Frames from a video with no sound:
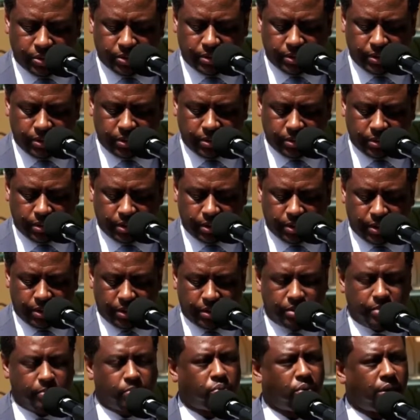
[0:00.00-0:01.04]
portion
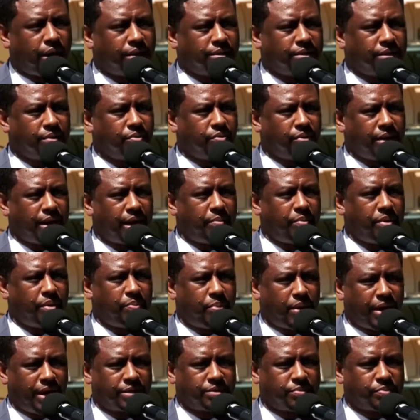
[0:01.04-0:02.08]
of the project would
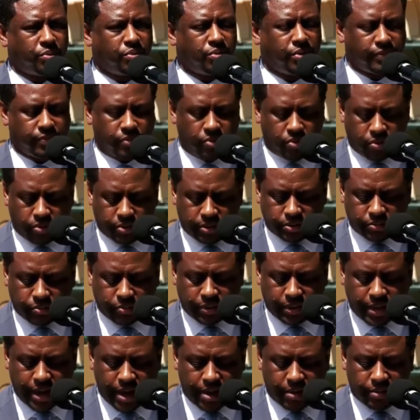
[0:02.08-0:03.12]
not be possible, of
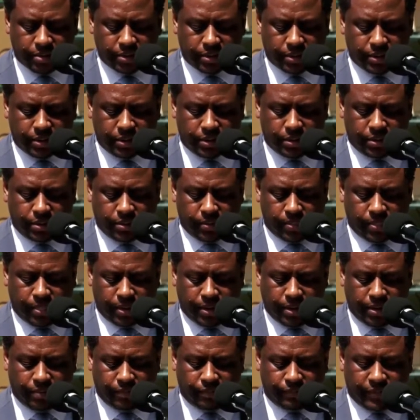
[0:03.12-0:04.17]
course, without
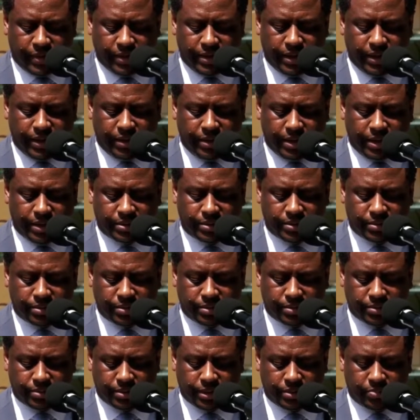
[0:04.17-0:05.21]
funding
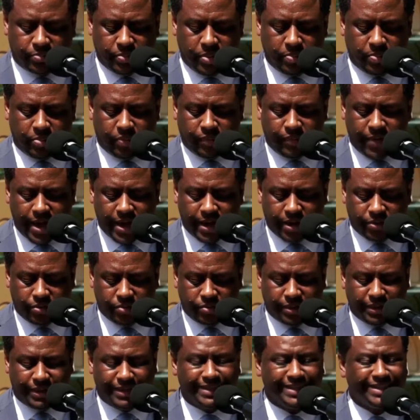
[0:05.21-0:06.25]
that's been
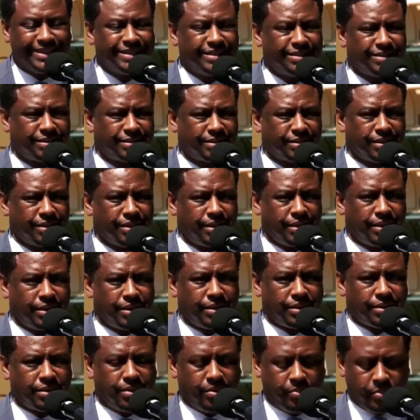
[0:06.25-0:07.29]
provided through HUD's
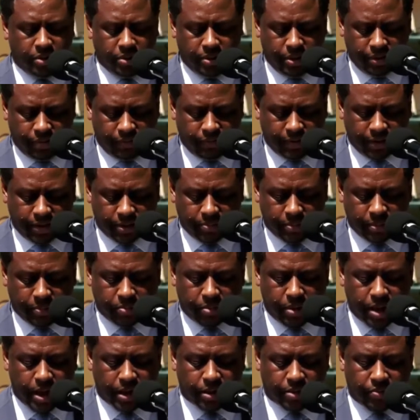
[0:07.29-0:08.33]
Community
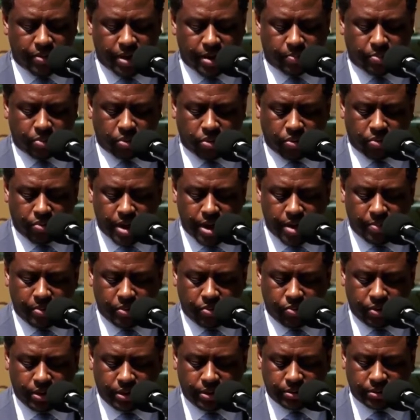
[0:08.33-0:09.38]
Development Block Grant
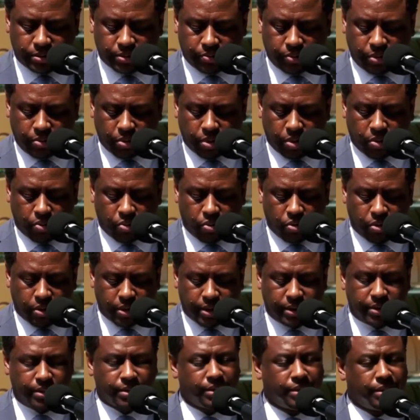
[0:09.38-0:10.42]
Program, in which we were
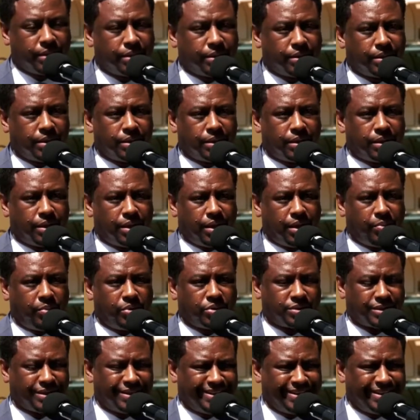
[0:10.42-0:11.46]
awarded
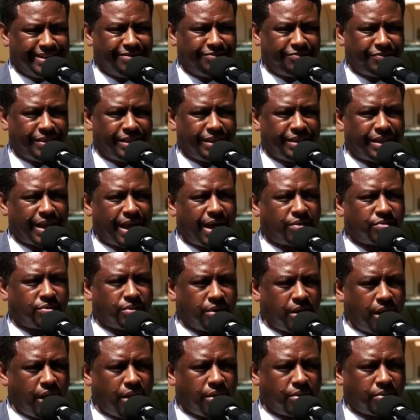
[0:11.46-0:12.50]
almost
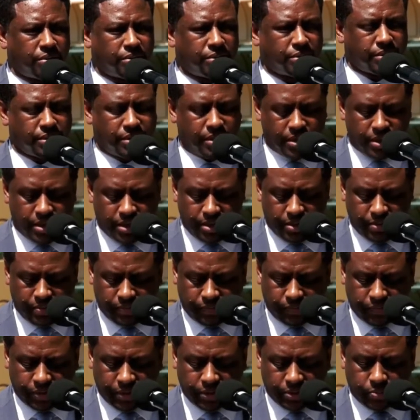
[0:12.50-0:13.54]

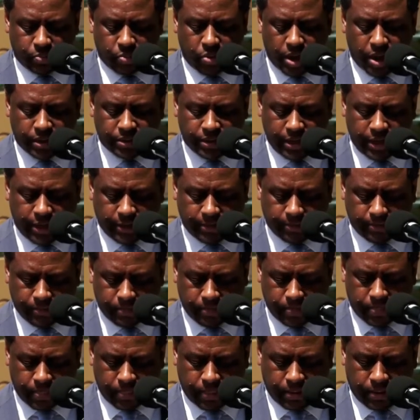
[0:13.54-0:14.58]
$150,000 for this project.